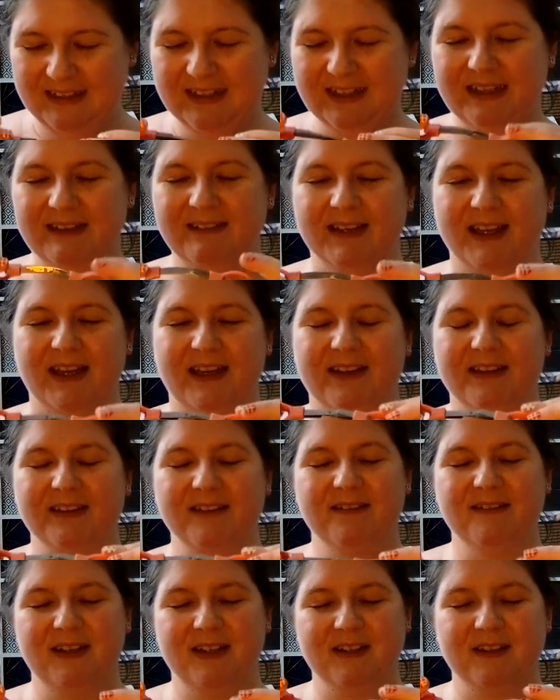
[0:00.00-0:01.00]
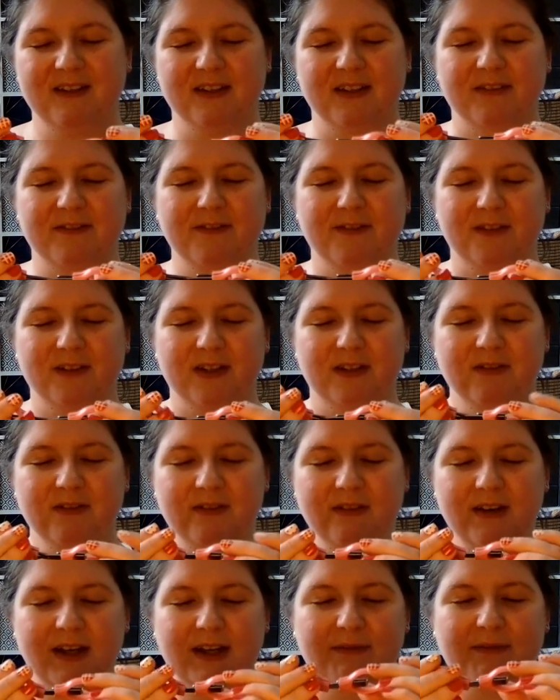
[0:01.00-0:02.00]
There we go. Make sure they're folded
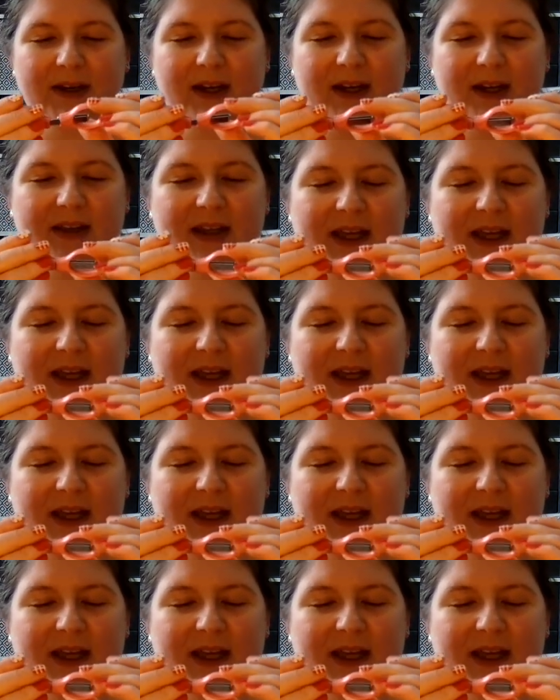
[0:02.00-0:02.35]
right back.